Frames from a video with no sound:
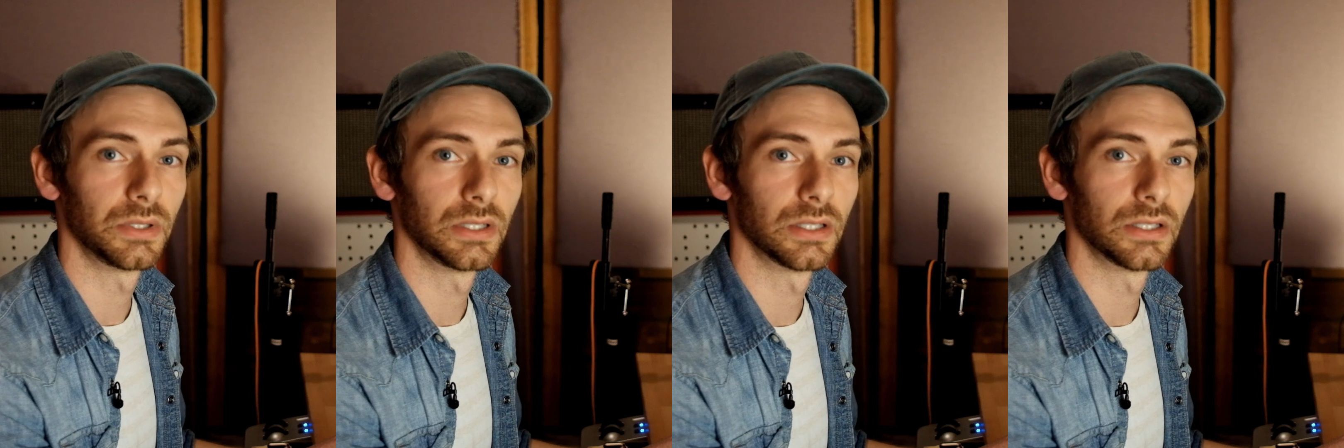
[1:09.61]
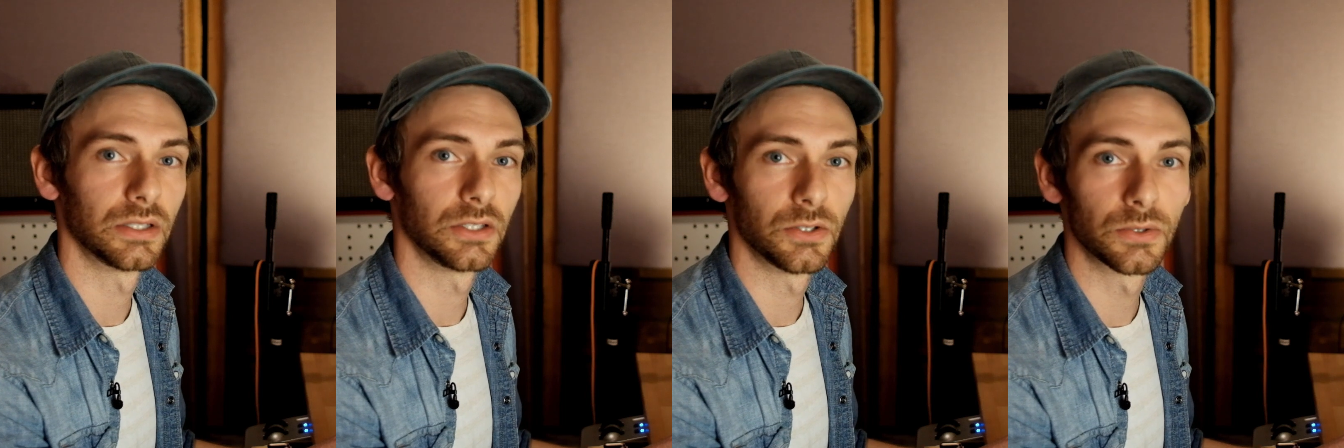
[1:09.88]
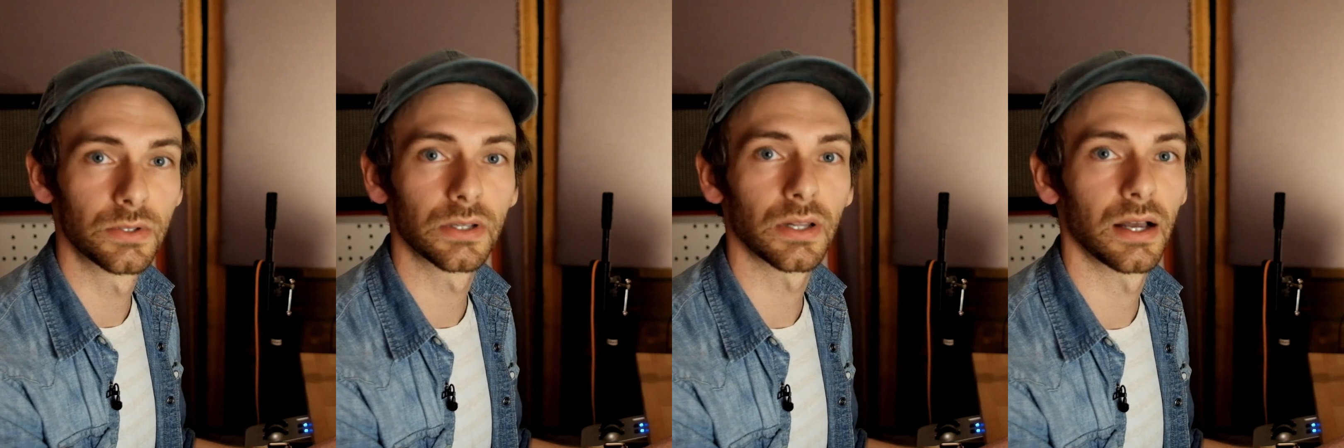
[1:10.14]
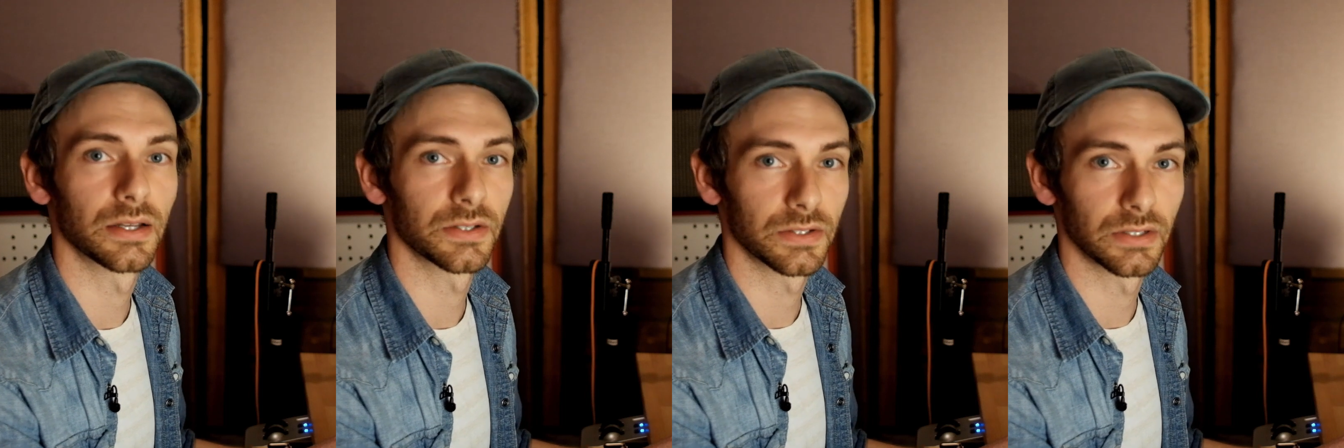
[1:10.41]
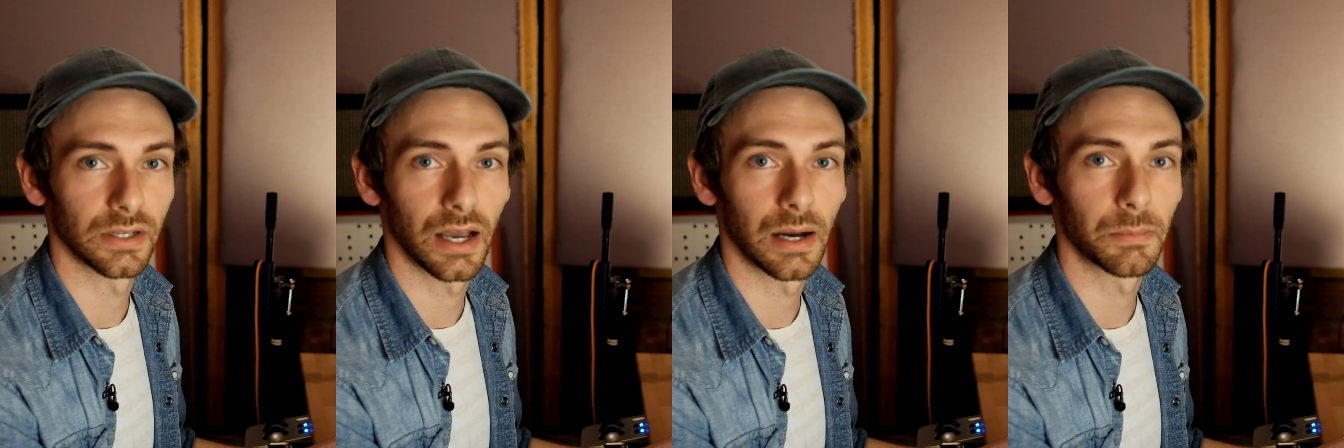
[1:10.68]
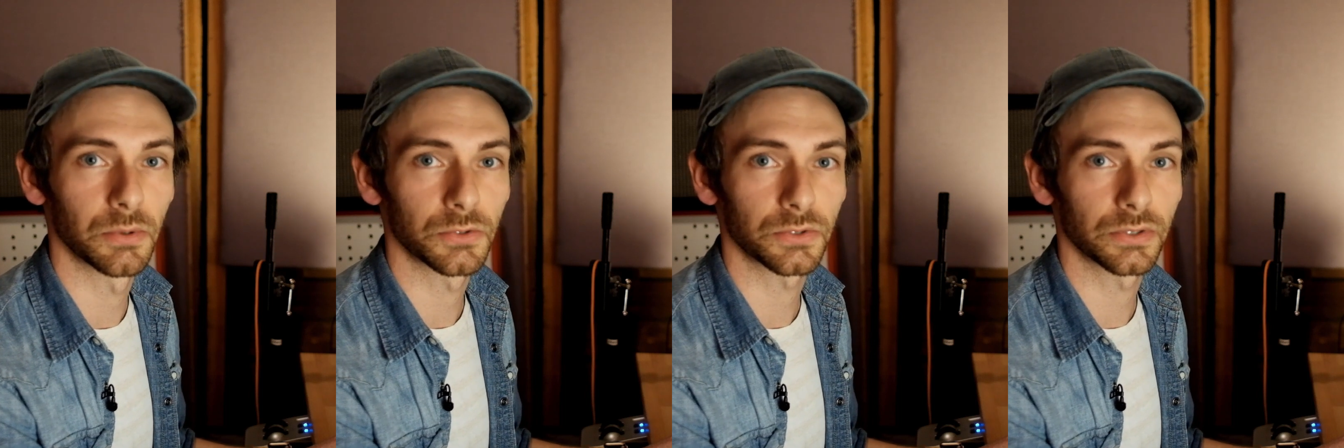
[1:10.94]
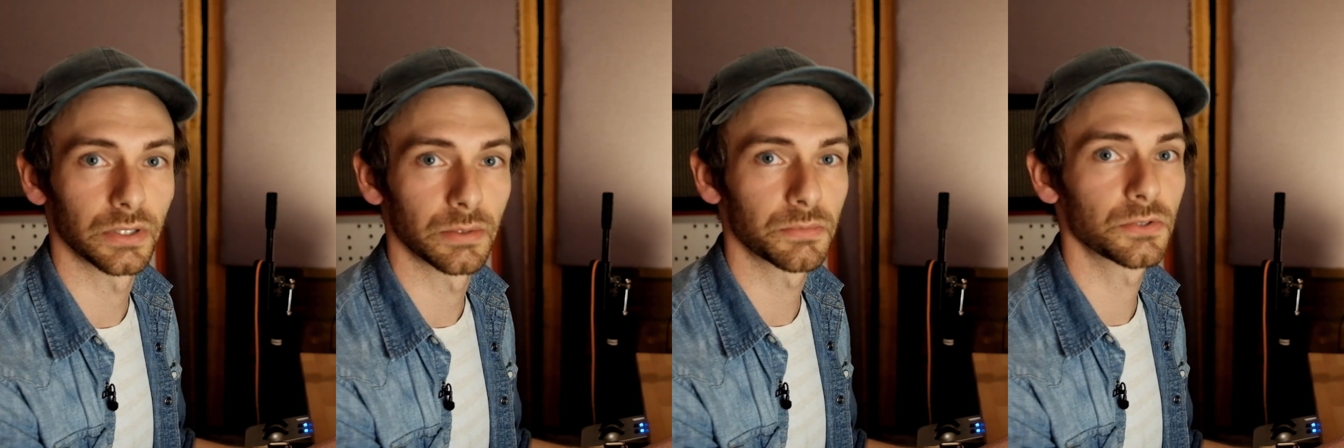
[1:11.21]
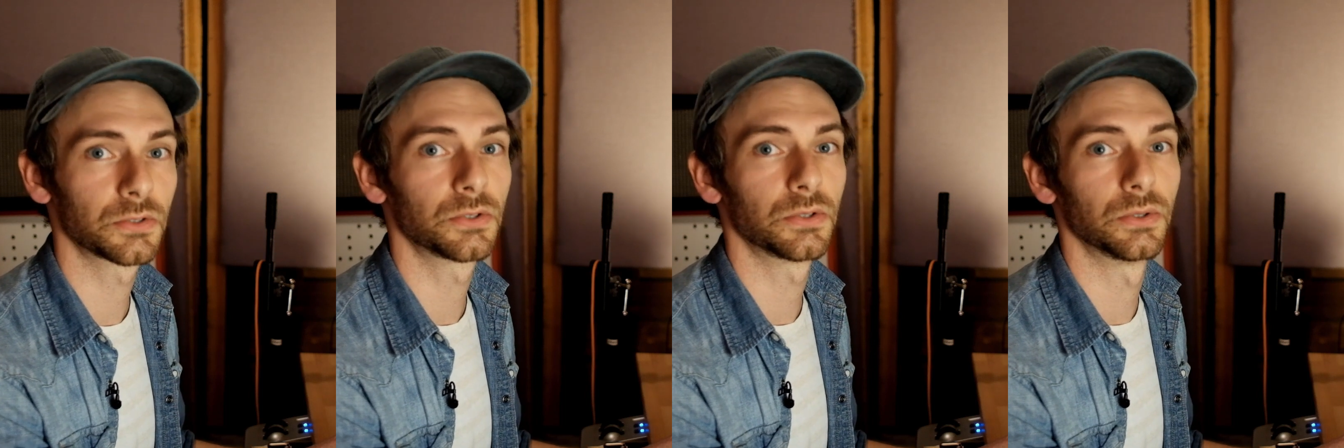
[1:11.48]
be utilizing Apple
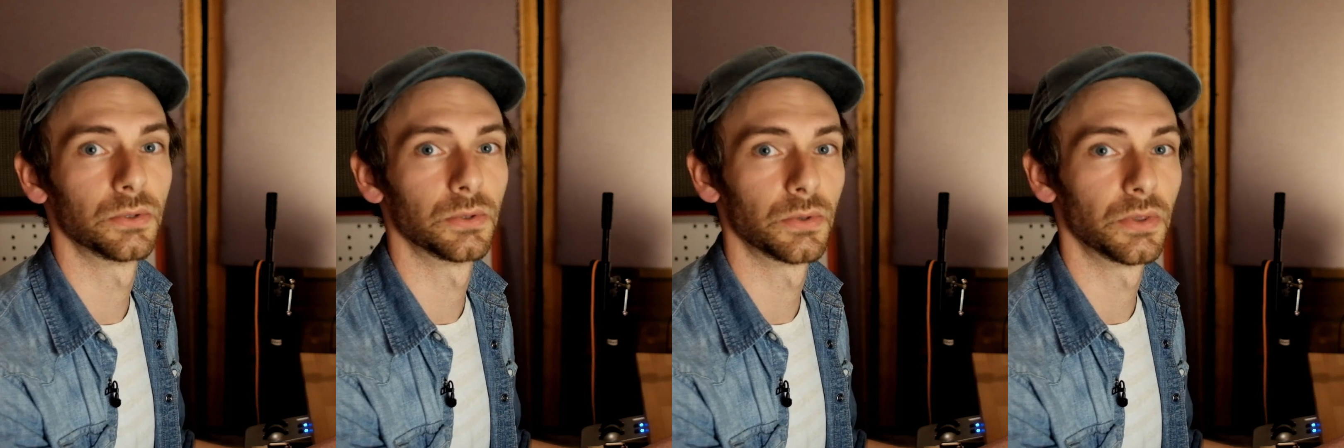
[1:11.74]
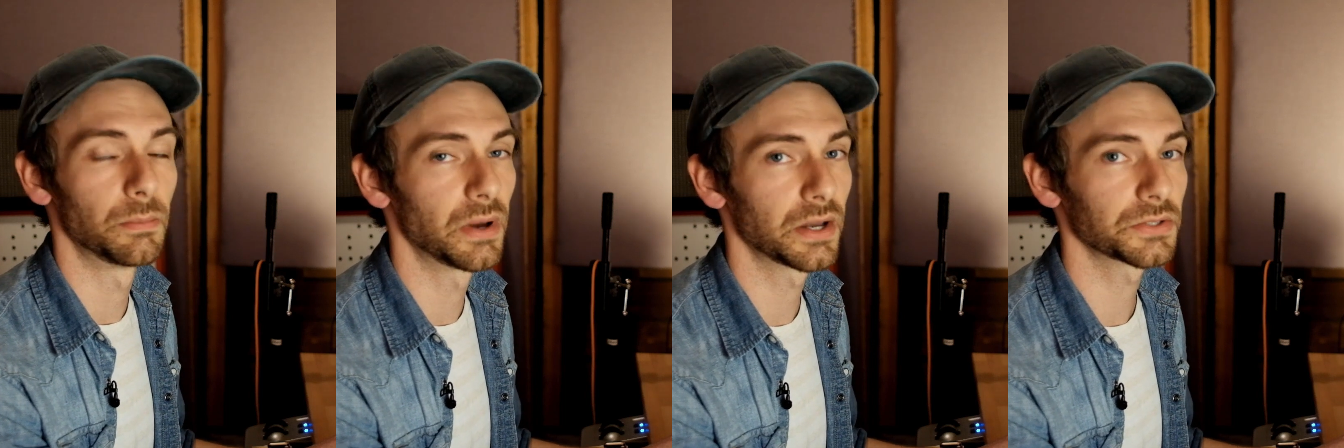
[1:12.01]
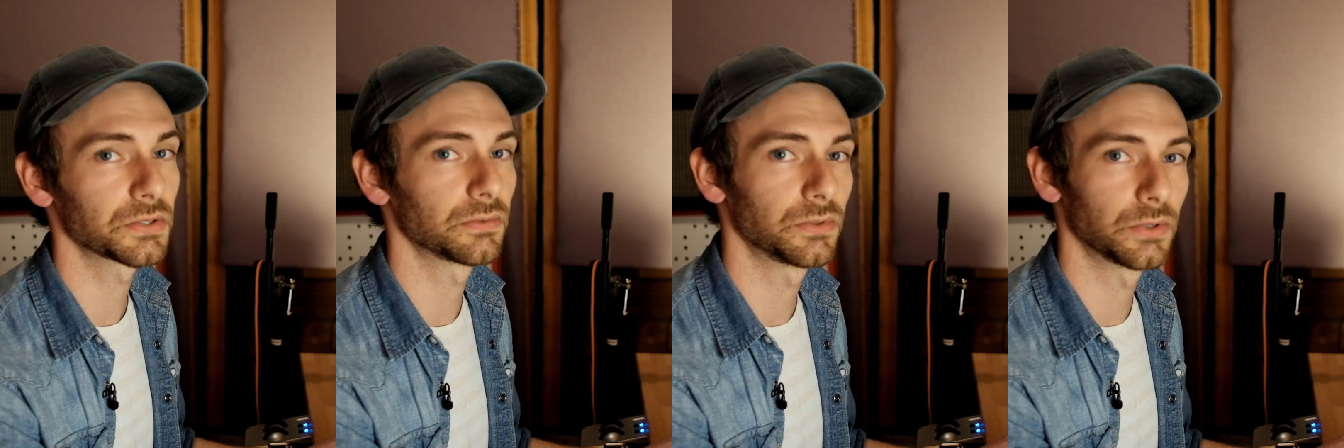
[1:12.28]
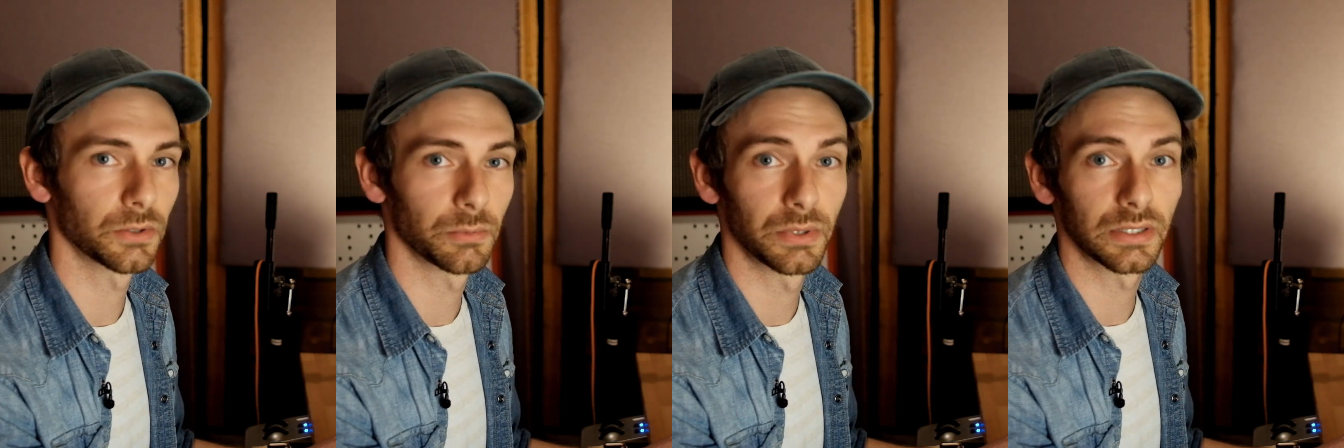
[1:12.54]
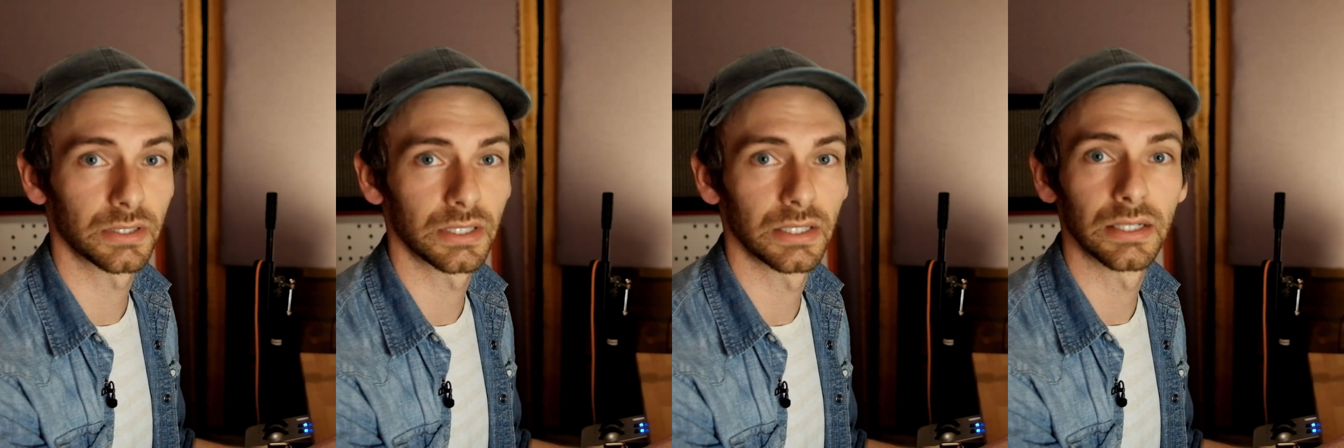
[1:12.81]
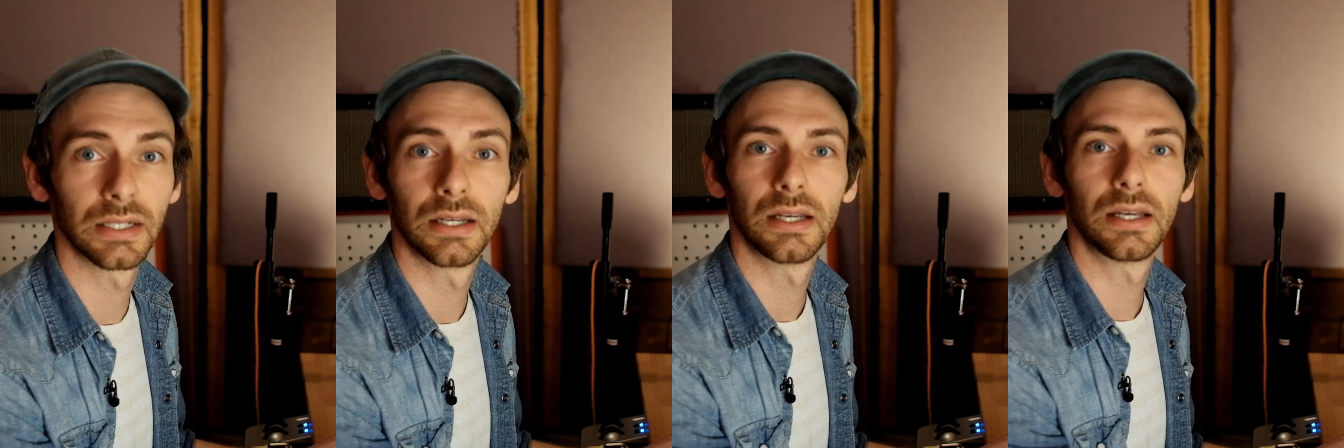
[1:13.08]
scripts to the best of your ability